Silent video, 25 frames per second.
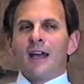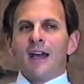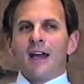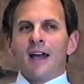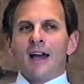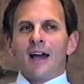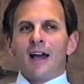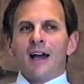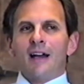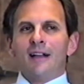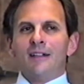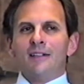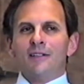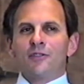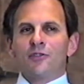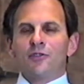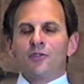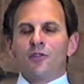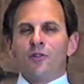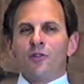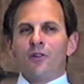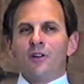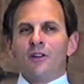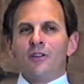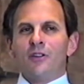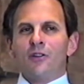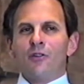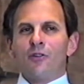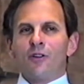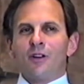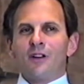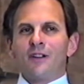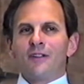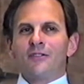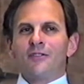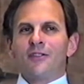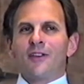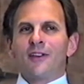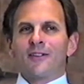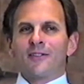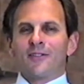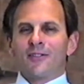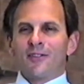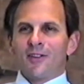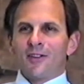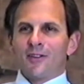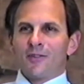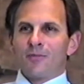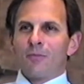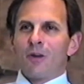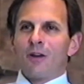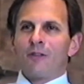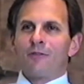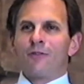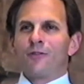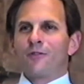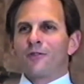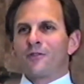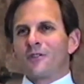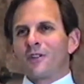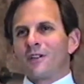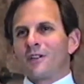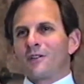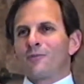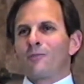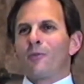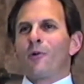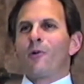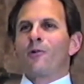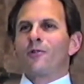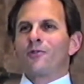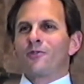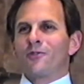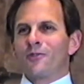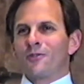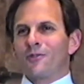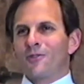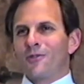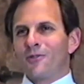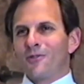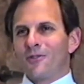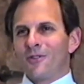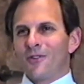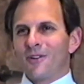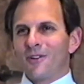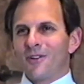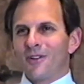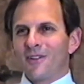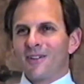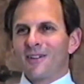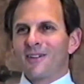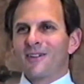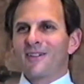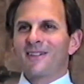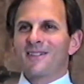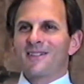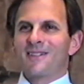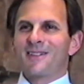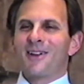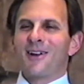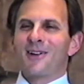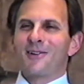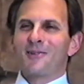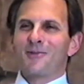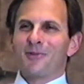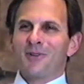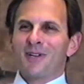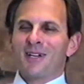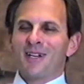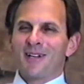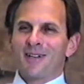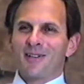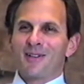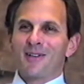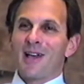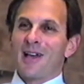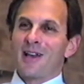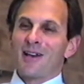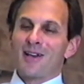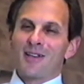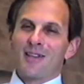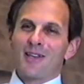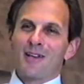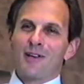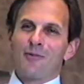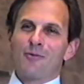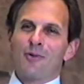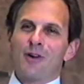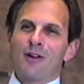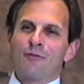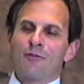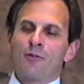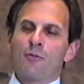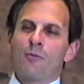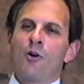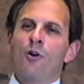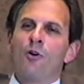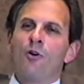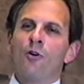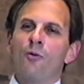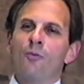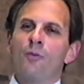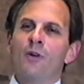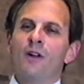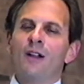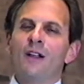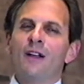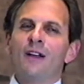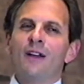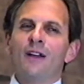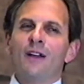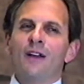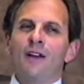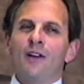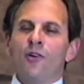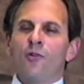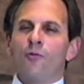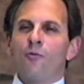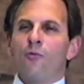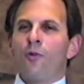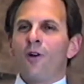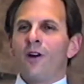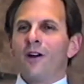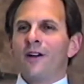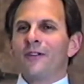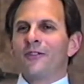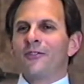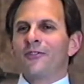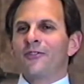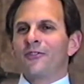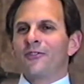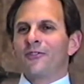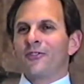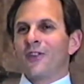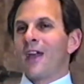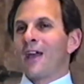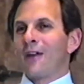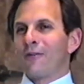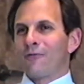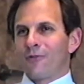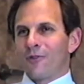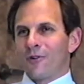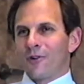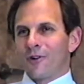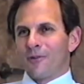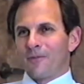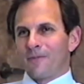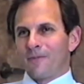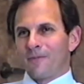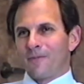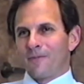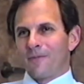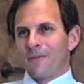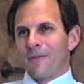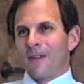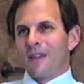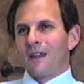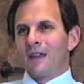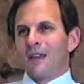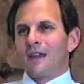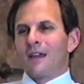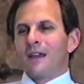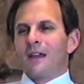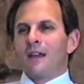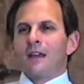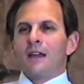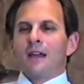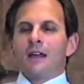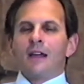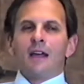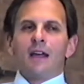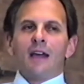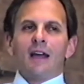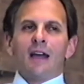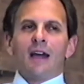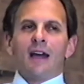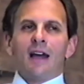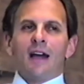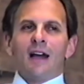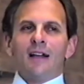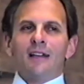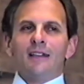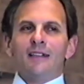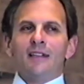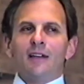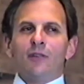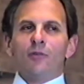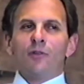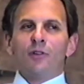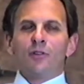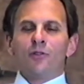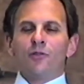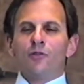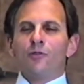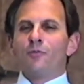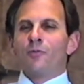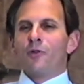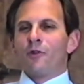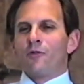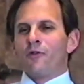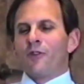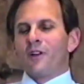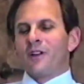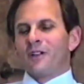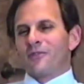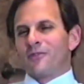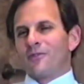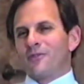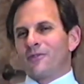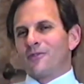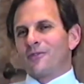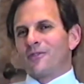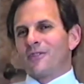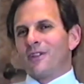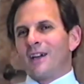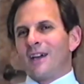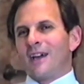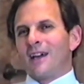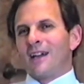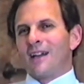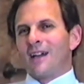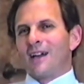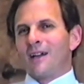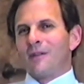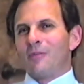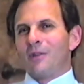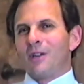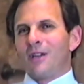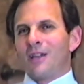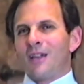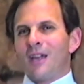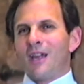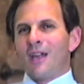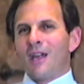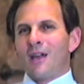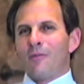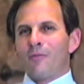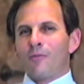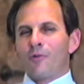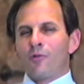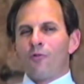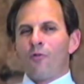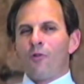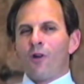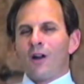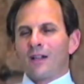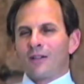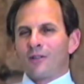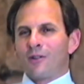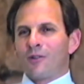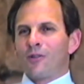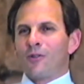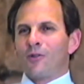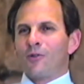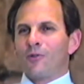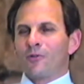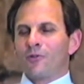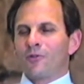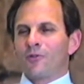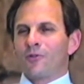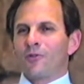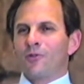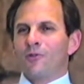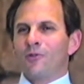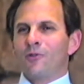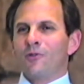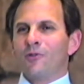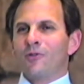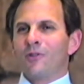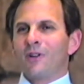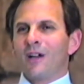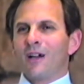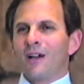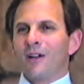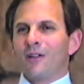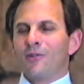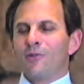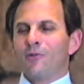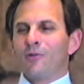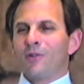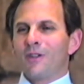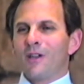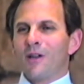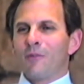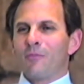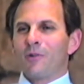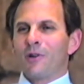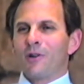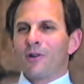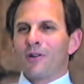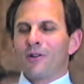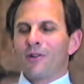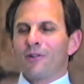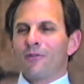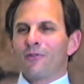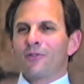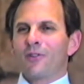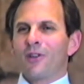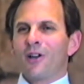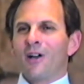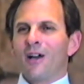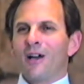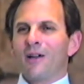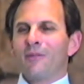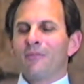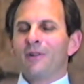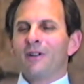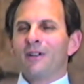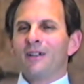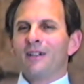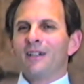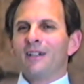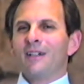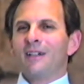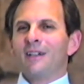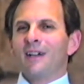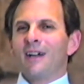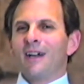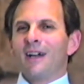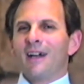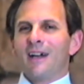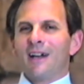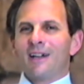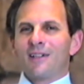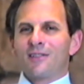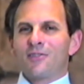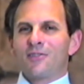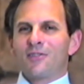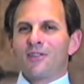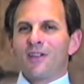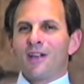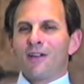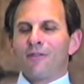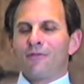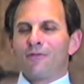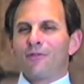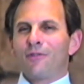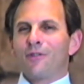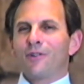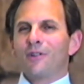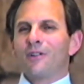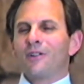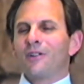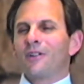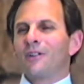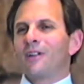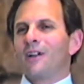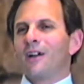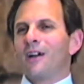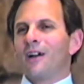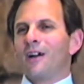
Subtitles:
And so in the early '60s, my first exposure to this country, anything away from home, was Stanford. And there were two professors that I became quite close to during that period of time at Stanford.